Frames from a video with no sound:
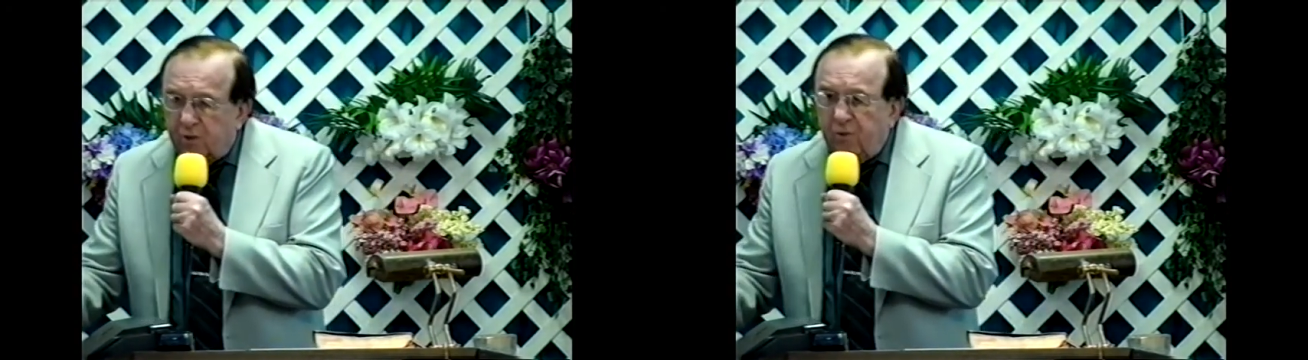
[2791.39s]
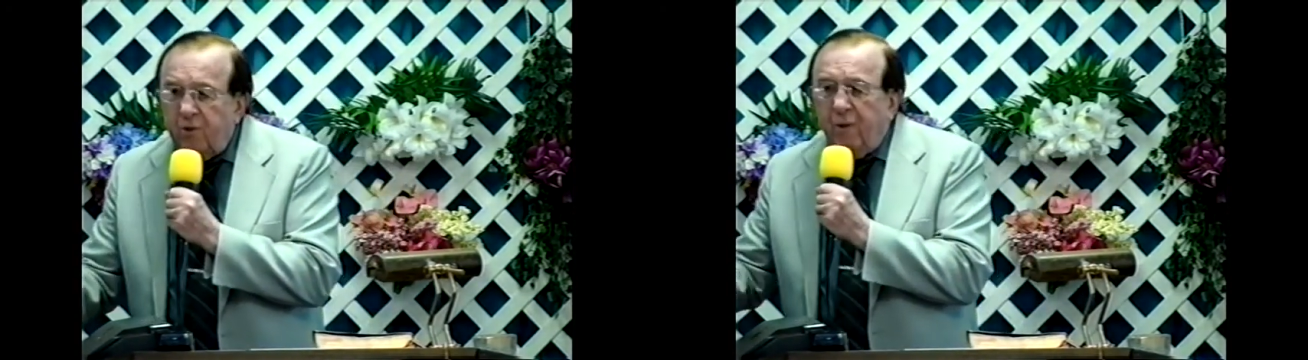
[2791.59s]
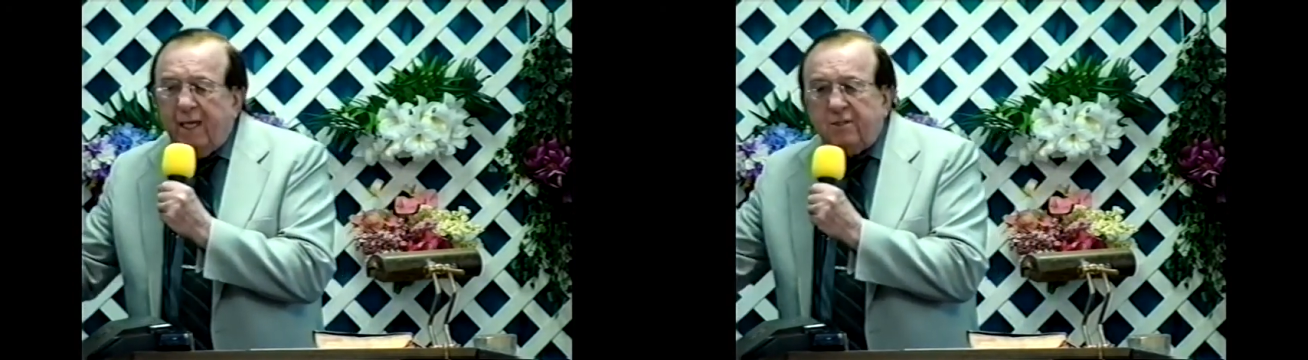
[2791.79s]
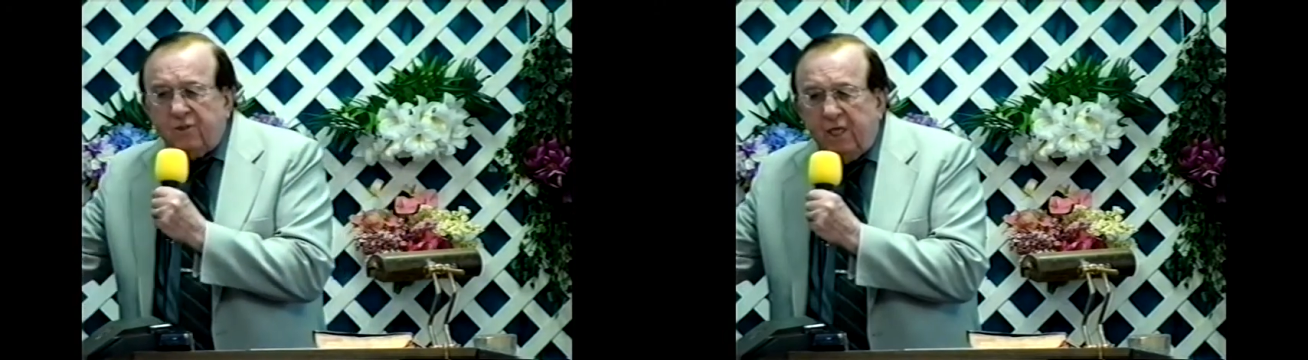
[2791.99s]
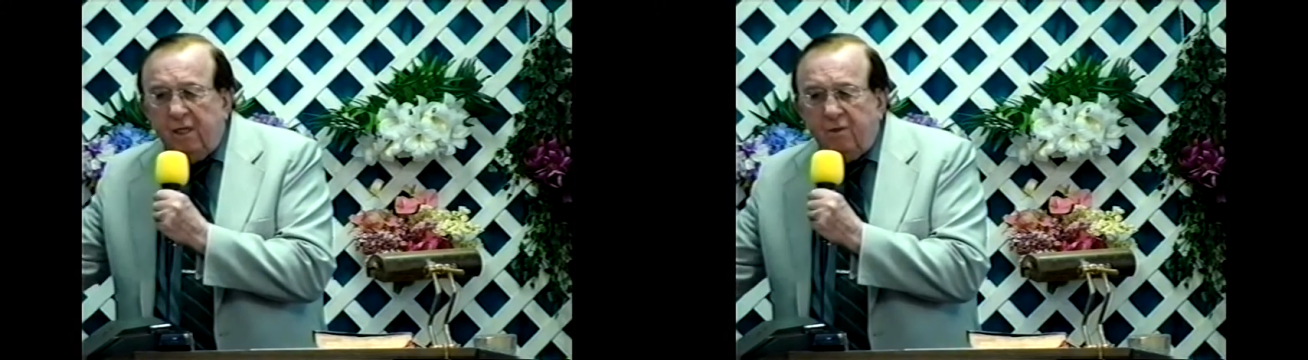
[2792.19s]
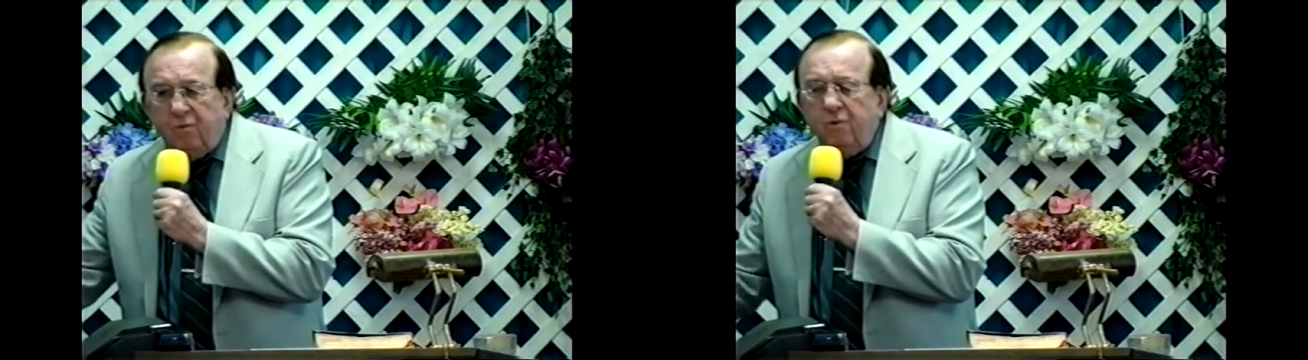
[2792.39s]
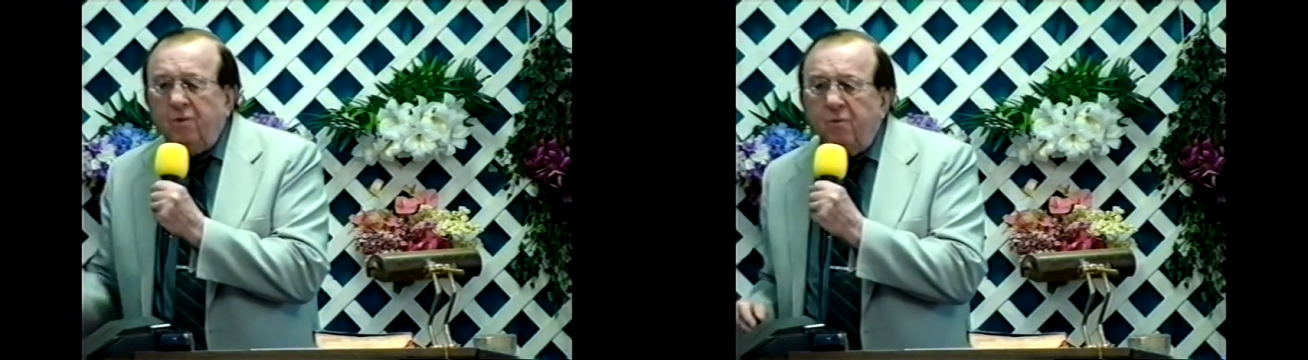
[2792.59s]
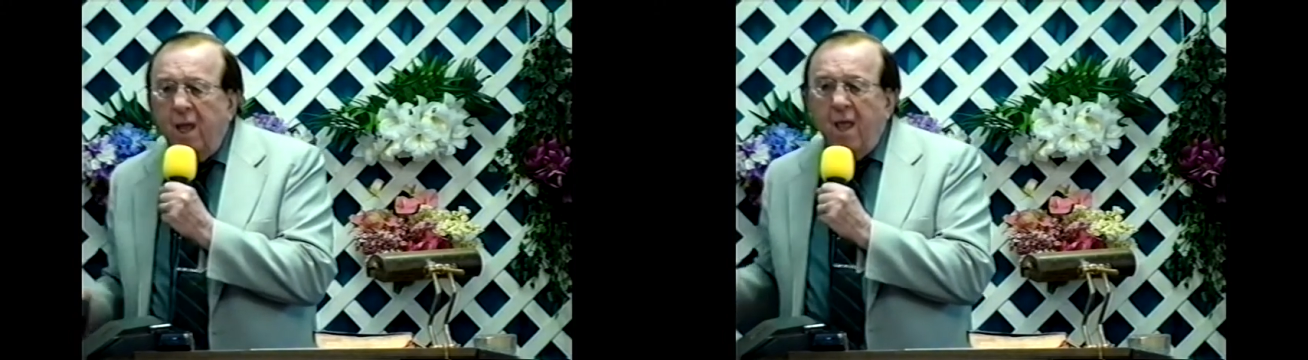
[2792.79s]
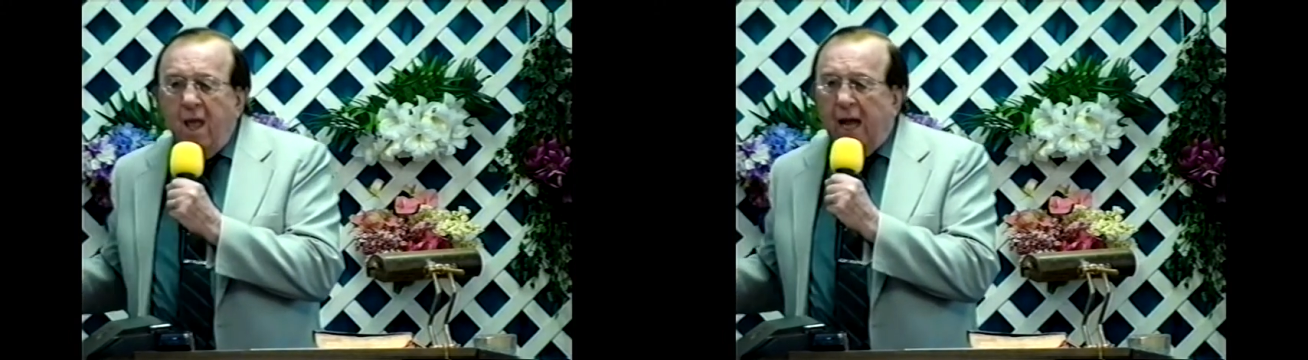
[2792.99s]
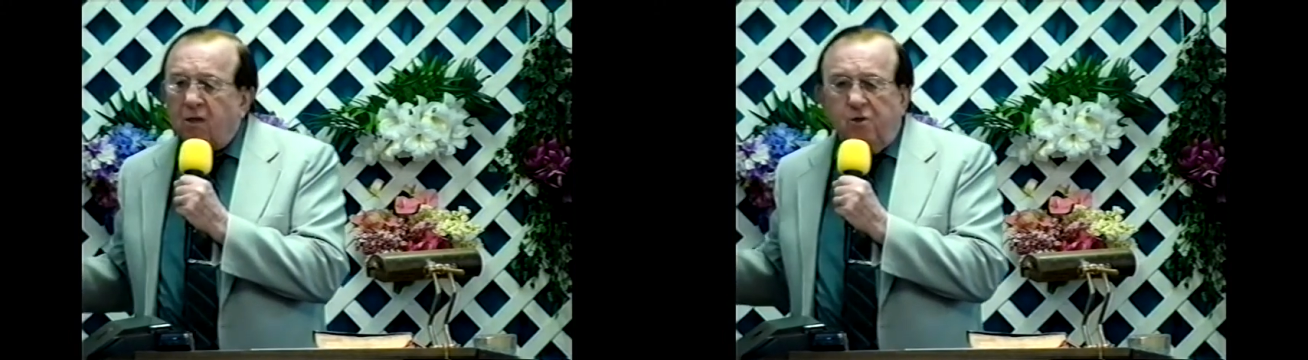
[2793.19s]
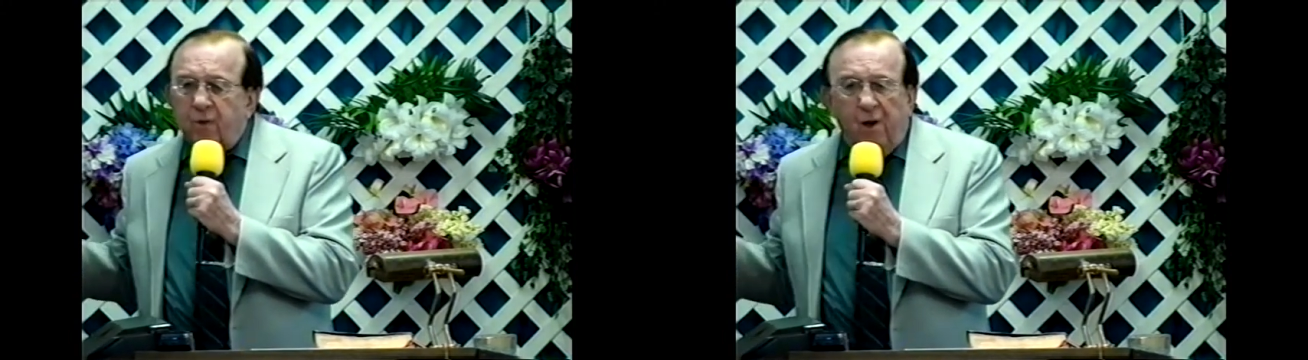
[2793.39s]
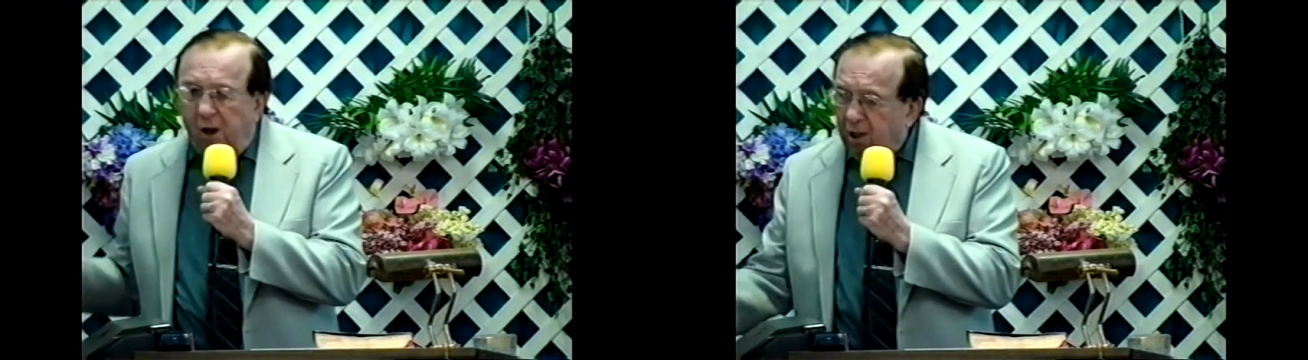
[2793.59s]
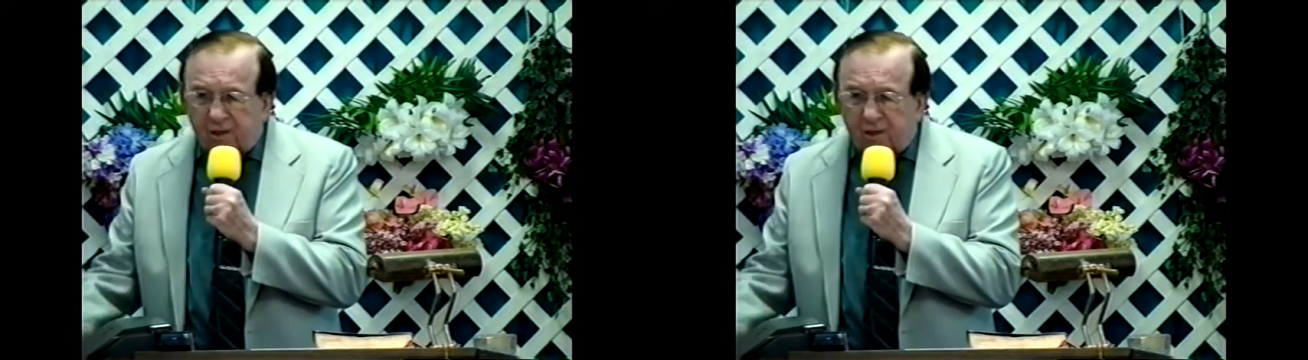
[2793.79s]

I'll preach through you, I'll sing through you,